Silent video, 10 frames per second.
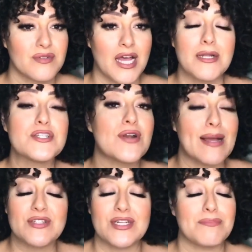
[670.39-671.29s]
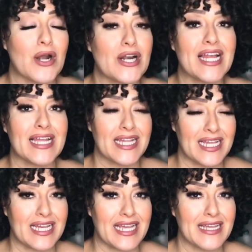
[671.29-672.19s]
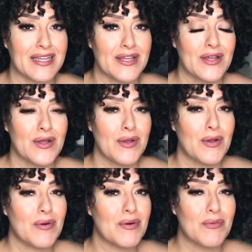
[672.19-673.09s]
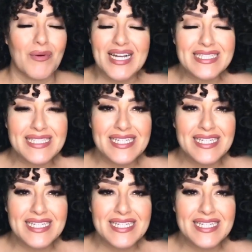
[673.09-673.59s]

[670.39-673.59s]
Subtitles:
contraption apart and clean it. What?